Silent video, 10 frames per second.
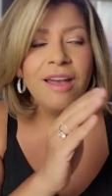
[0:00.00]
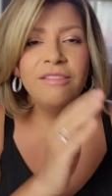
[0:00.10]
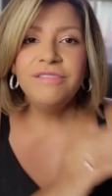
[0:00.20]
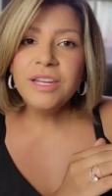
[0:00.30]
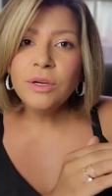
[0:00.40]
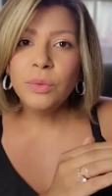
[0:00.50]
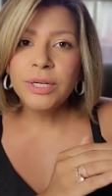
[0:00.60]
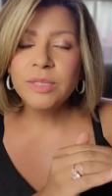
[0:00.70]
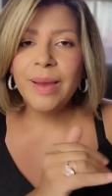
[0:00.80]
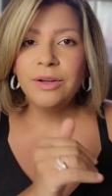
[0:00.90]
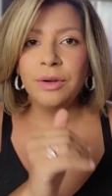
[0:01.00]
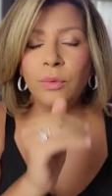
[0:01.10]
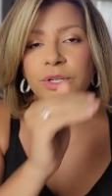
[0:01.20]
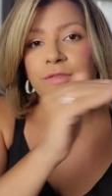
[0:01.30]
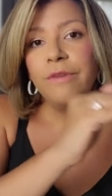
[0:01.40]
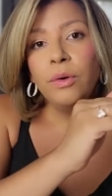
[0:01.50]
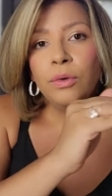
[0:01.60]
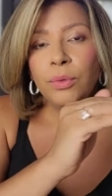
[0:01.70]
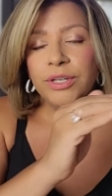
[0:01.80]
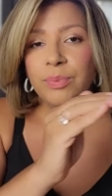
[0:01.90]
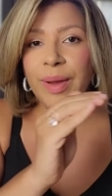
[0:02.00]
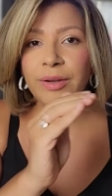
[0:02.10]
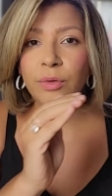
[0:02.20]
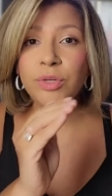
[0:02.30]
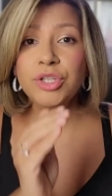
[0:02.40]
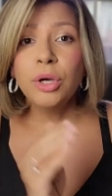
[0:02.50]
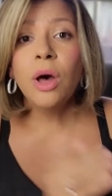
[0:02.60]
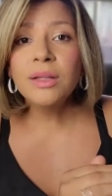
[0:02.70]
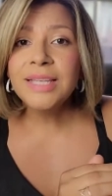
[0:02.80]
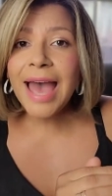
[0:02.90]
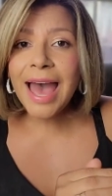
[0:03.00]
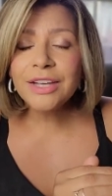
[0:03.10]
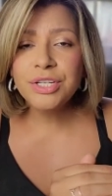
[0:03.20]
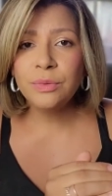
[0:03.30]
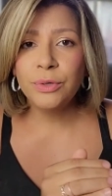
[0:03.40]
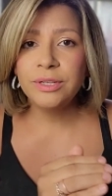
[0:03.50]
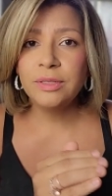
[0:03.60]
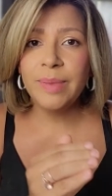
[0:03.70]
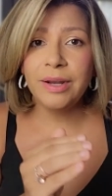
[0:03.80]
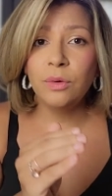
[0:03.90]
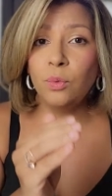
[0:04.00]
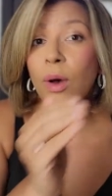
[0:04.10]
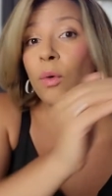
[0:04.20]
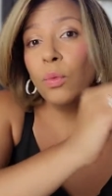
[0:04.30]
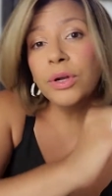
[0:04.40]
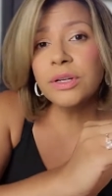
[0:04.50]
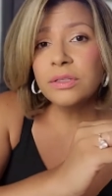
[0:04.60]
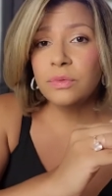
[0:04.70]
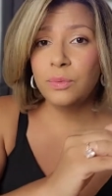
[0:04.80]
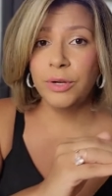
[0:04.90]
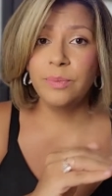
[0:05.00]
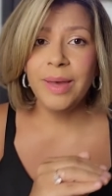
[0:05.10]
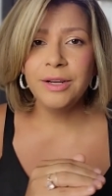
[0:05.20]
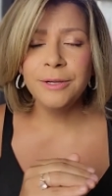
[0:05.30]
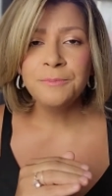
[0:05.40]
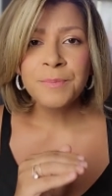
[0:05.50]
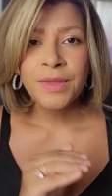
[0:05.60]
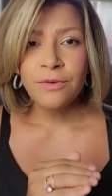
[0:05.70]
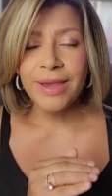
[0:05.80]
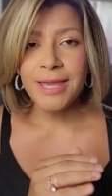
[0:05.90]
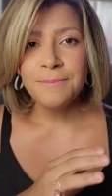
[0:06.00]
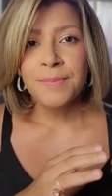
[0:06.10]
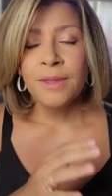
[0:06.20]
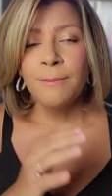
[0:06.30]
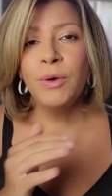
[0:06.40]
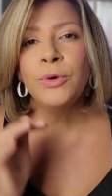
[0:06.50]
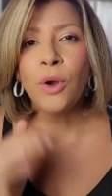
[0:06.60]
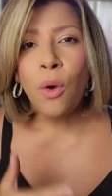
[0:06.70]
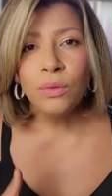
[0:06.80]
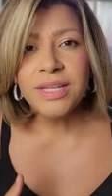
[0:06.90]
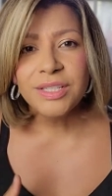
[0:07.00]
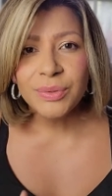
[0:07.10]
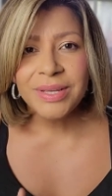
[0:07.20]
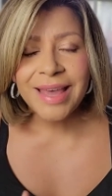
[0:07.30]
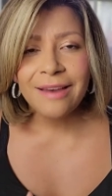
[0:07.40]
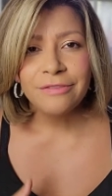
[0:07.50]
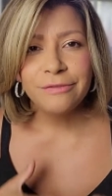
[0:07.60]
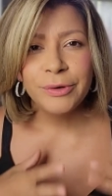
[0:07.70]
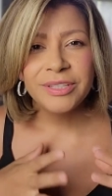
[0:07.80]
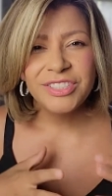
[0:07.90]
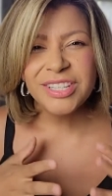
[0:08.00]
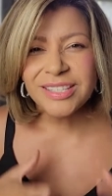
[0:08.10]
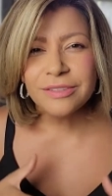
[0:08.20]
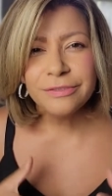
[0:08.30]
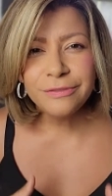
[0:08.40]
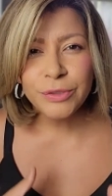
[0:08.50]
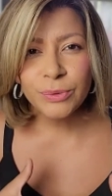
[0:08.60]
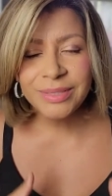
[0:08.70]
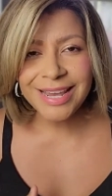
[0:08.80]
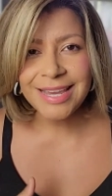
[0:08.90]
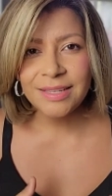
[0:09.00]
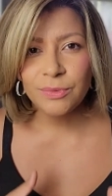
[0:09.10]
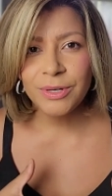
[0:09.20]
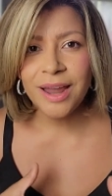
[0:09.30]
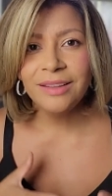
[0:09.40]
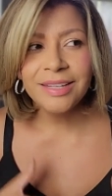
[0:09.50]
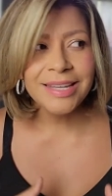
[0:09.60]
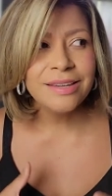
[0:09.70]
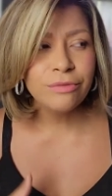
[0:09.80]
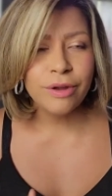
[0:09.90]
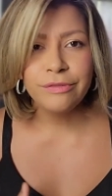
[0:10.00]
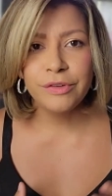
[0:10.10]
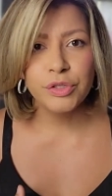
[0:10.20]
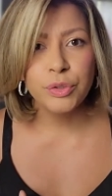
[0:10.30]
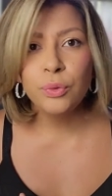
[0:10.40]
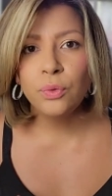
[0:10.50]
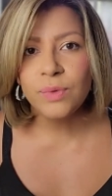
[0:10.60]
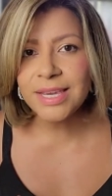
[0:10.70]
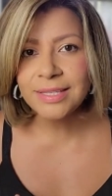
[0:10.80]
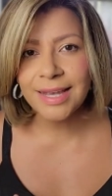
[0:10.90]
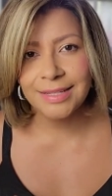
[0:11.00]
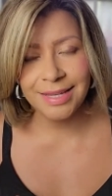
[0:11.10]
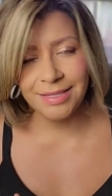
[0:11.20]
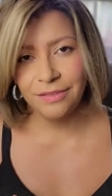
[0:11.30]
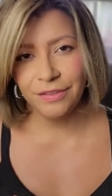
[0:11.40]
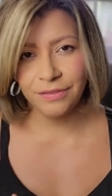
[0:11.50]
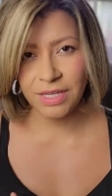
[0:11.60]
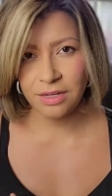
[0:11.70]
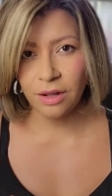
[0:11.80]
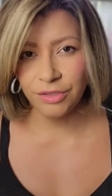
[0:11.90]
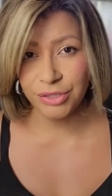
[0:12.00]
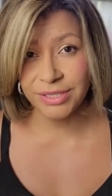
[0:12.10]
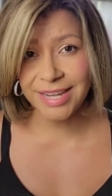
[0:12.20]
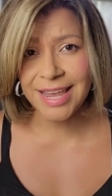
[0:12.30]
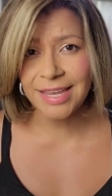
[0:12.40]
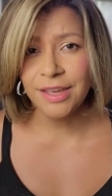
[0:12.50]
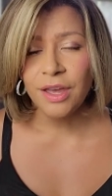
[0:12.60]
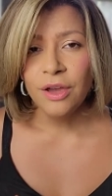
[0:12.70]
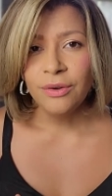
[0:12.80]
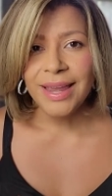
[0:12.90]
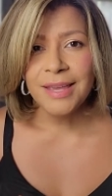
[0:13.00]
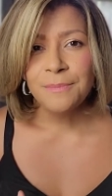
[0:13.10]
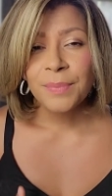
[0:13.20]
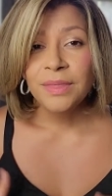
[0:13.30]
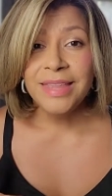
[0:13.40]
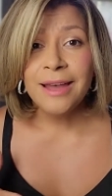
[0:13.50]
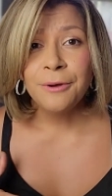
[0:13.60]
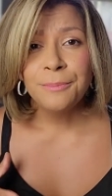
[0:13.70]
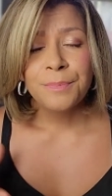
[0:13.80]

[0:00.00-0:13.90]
video works better, or which photo works better, which call to action works better, what words work better, right? But we're only doing that for just a few days. We're not letting it run for 2 weeks at $10 to $15 a day, right? Now,